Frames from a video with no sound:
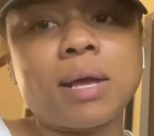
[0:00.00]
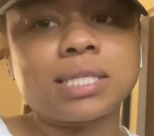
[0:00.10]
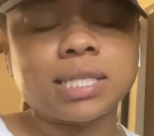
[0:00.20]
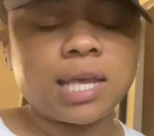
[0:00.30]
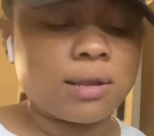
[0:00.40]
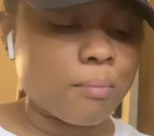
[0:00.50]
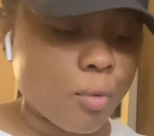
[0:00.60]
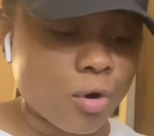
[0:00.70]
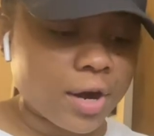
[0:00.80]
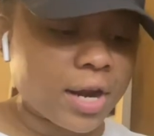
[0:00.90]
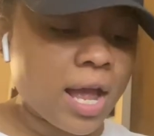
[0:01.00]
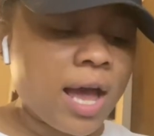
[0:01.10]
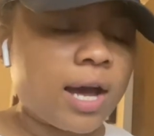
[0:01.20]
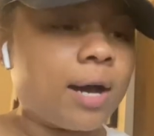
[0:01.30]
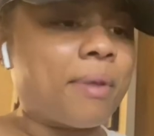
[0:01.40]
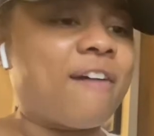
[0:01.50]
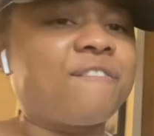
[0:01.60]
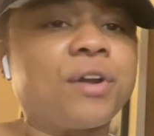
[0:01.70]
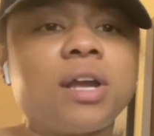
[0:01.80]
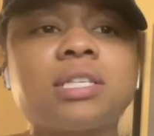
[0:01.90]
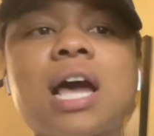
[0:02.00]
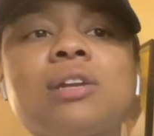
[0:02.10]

my skin more um at first i